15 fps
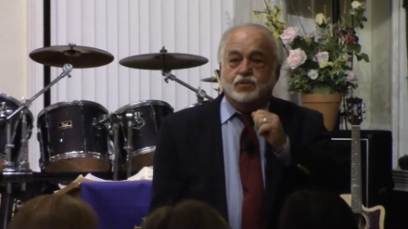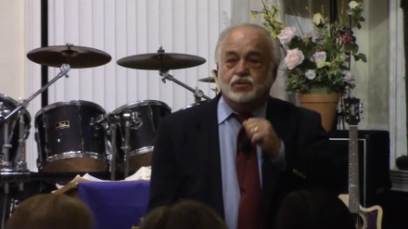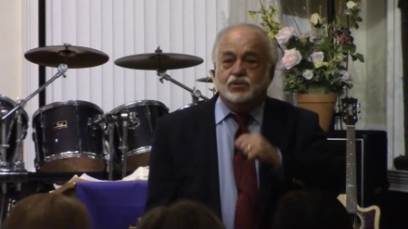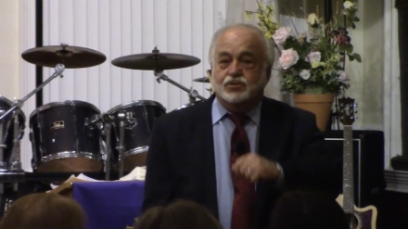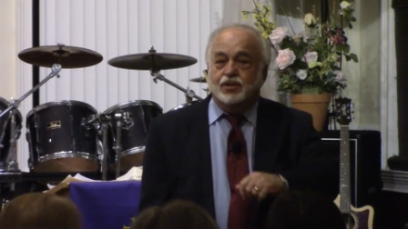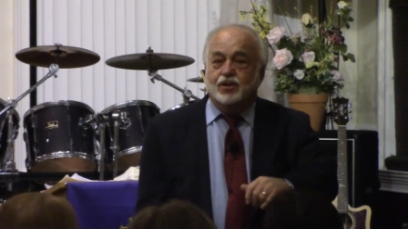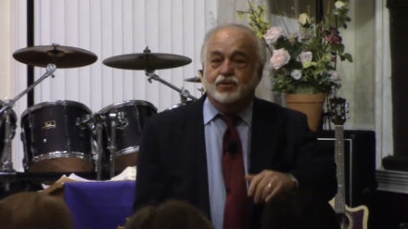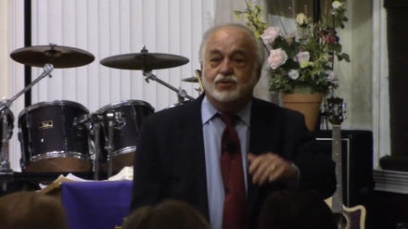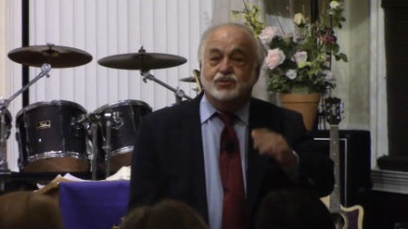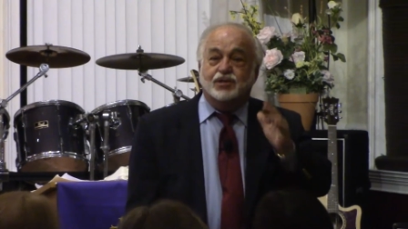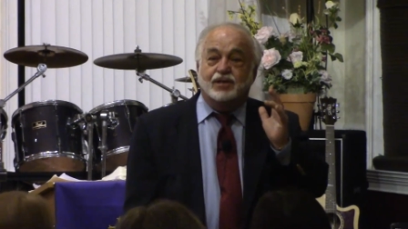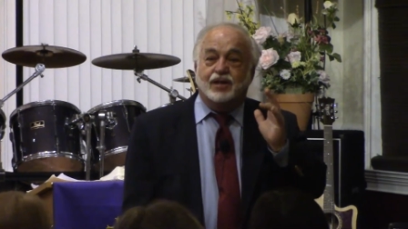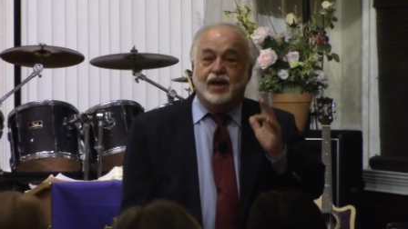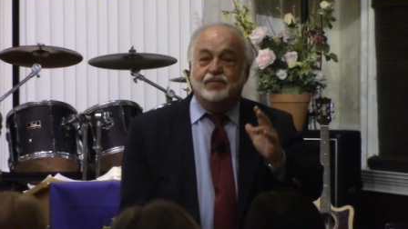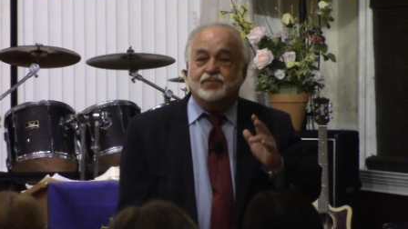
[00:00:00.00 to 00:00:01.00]
She said, and
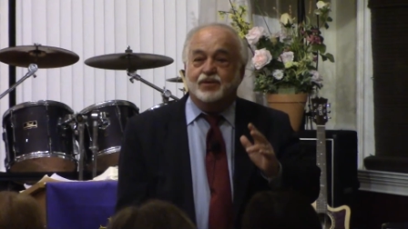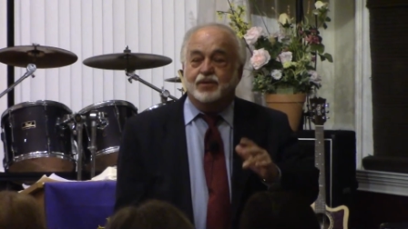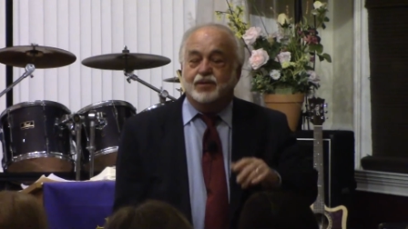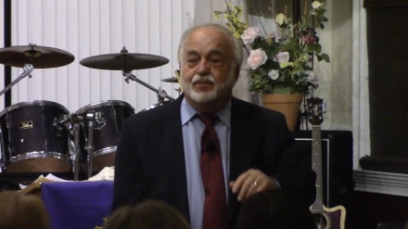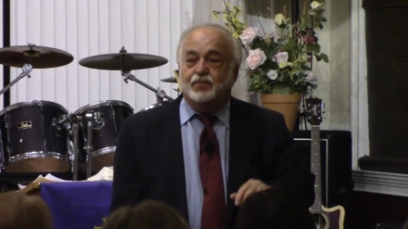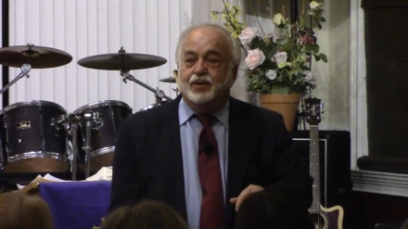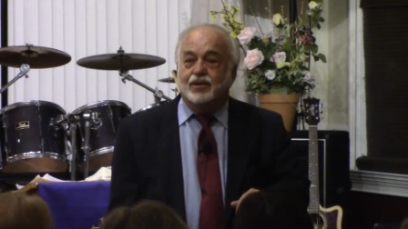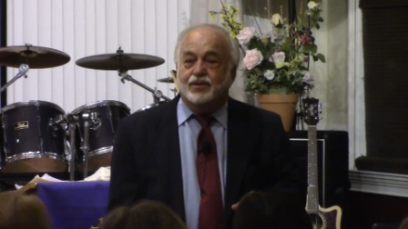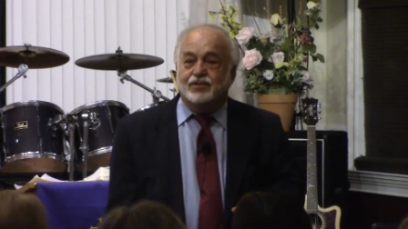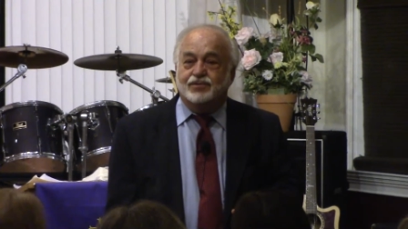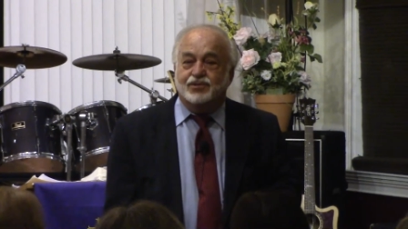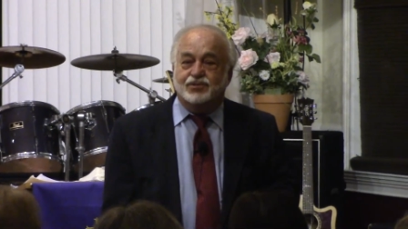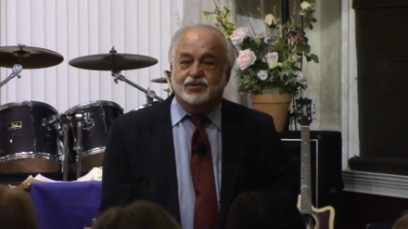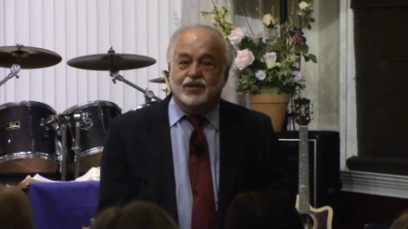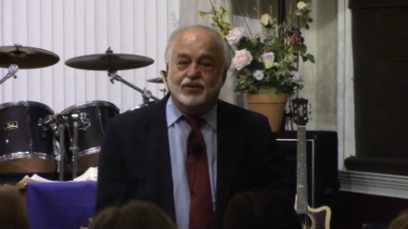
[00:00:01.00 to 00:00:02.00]
she laughed a little bit and
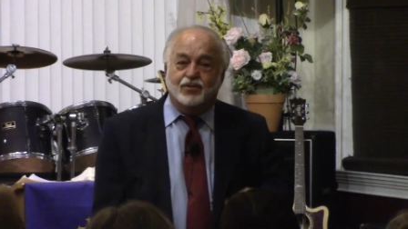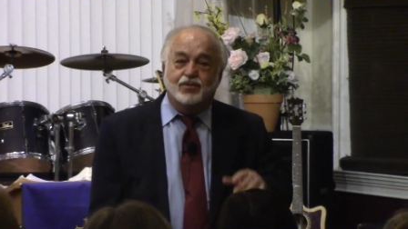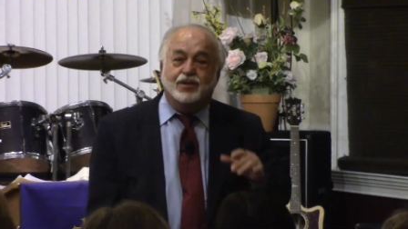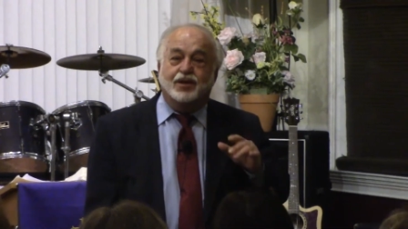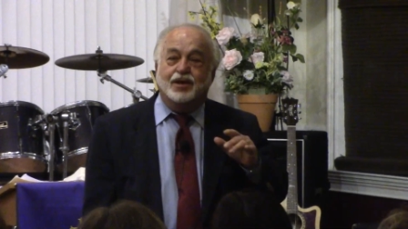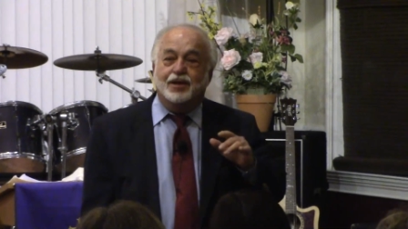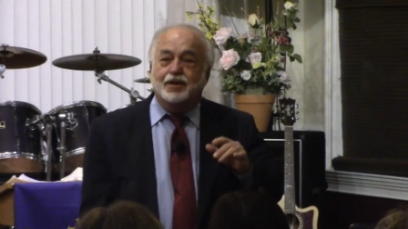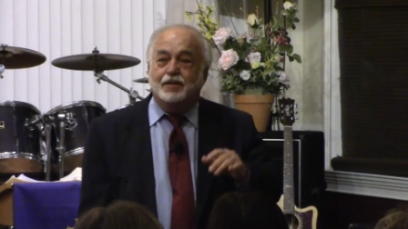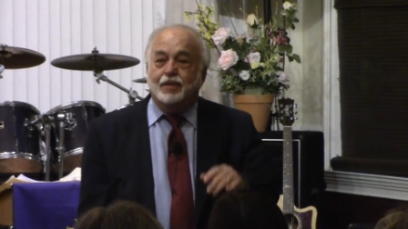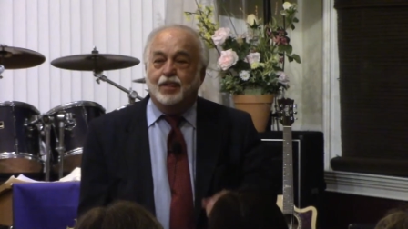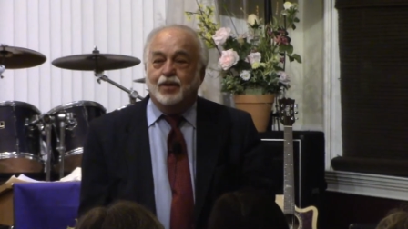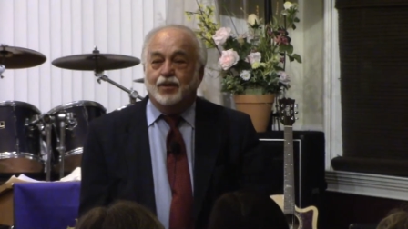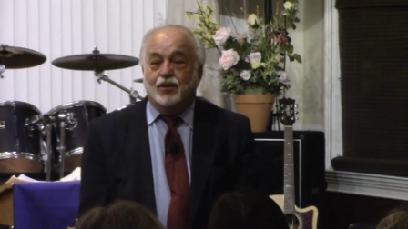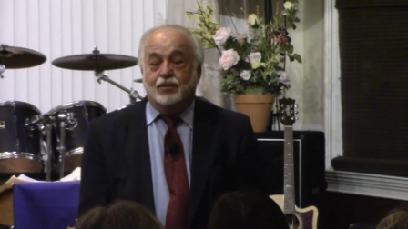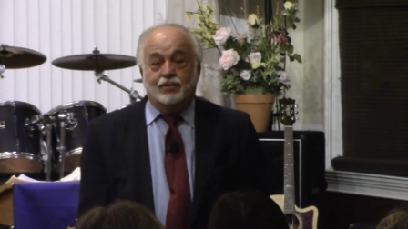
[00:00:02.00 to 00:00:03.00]
she said, okay.
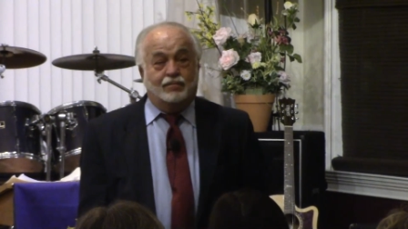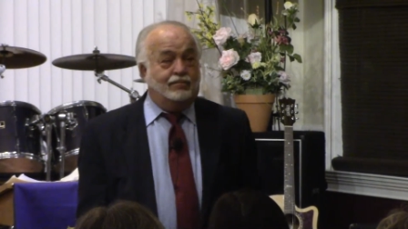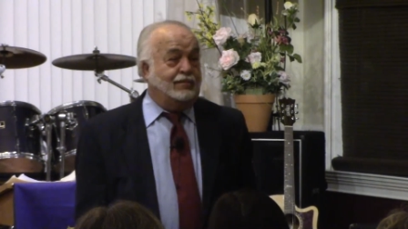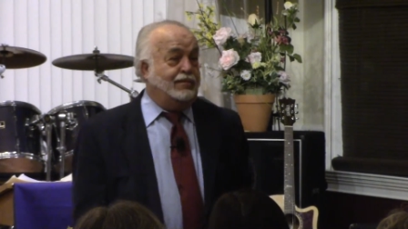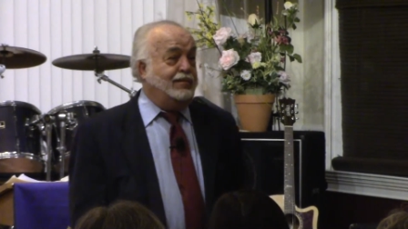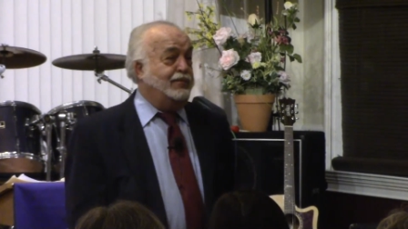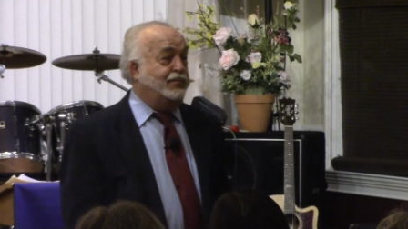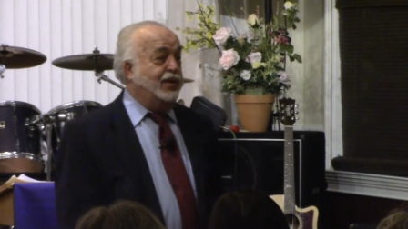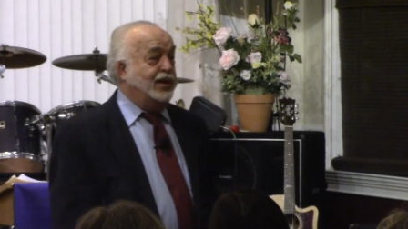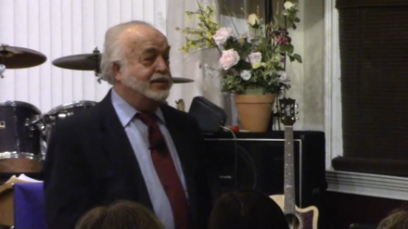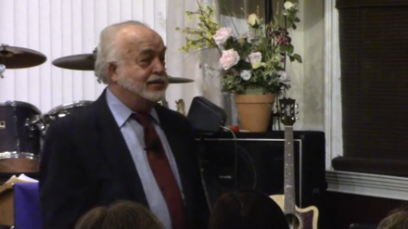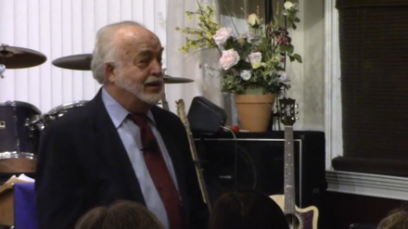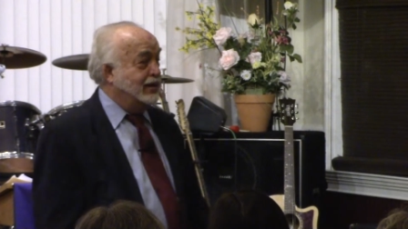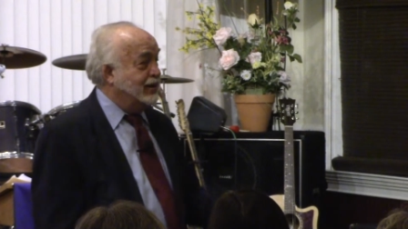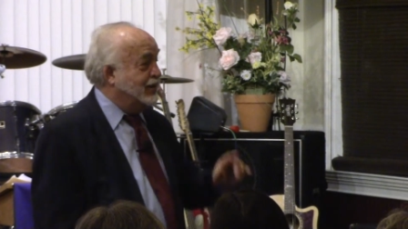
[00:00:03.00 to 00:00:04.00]
oh,
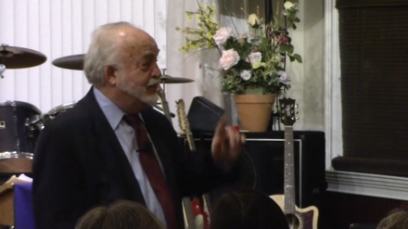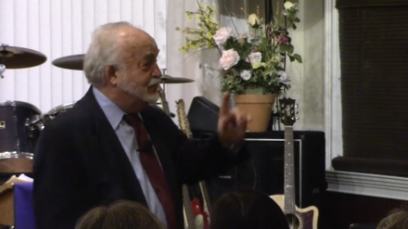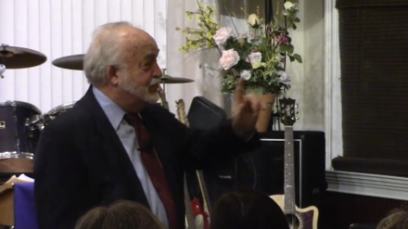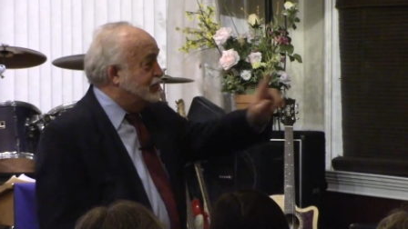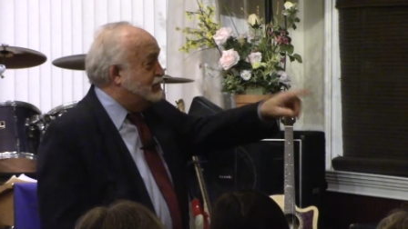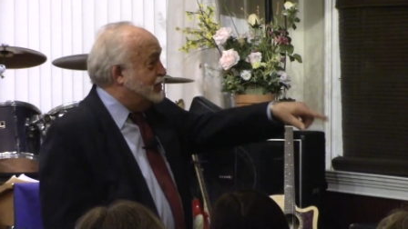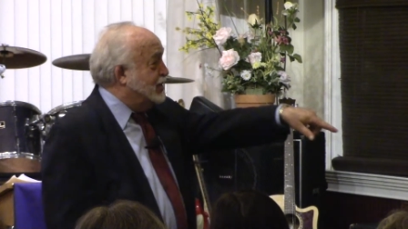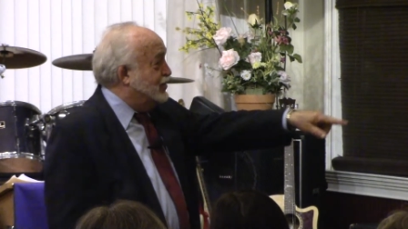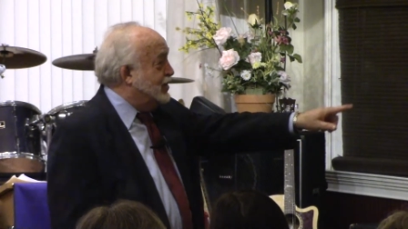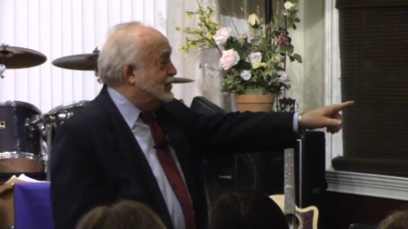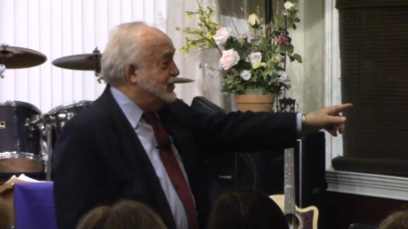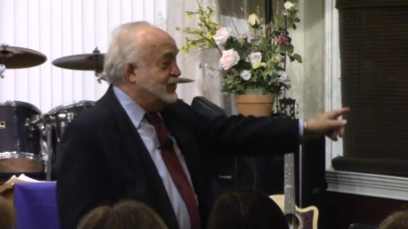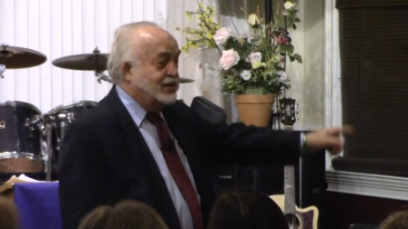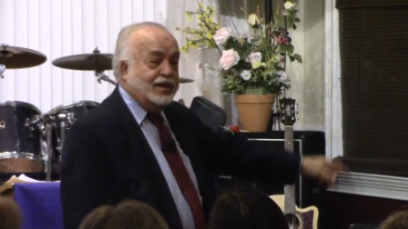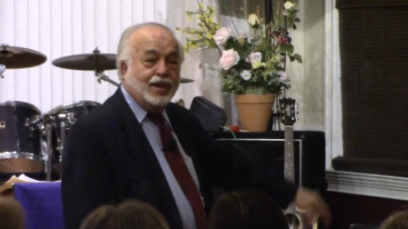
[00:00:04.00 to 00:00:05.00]
pass
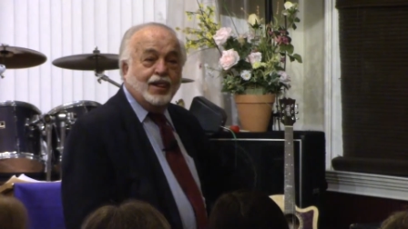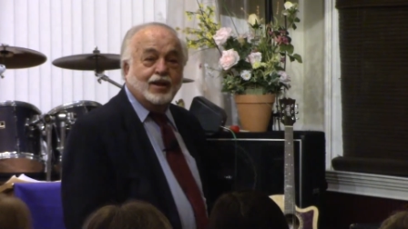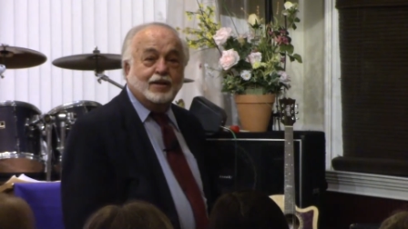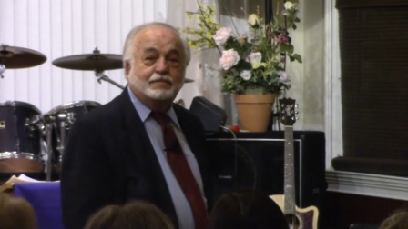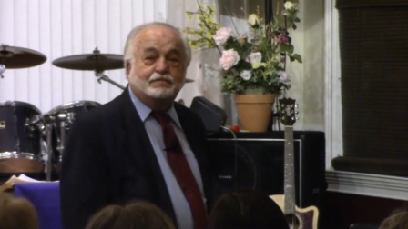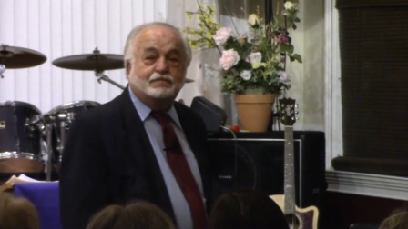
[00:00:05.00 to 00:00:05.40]
that.